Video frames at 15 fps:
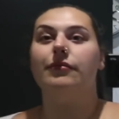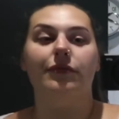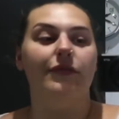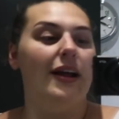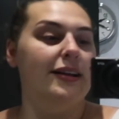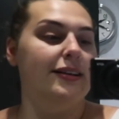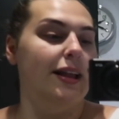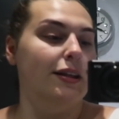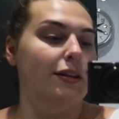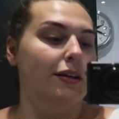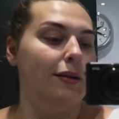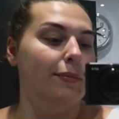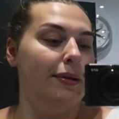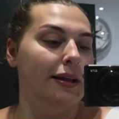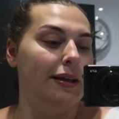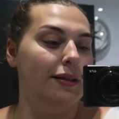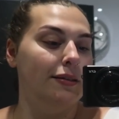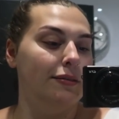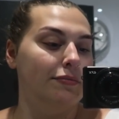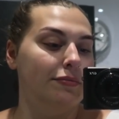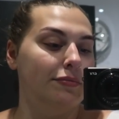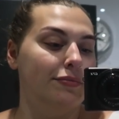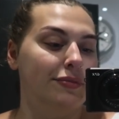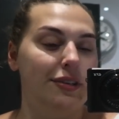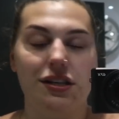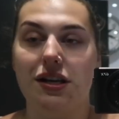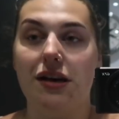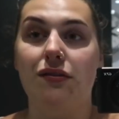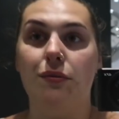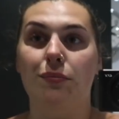red and I look a bit
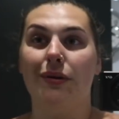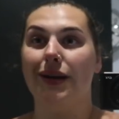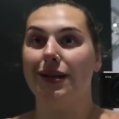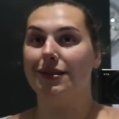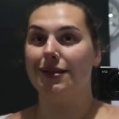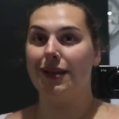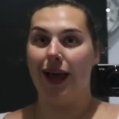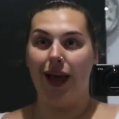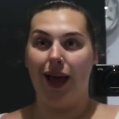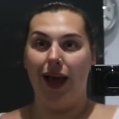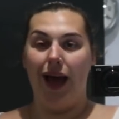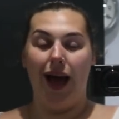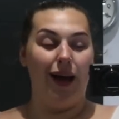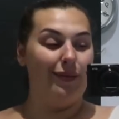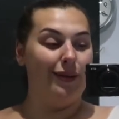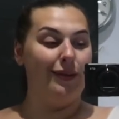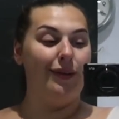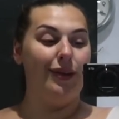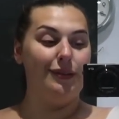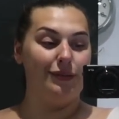disheveled because I've had a very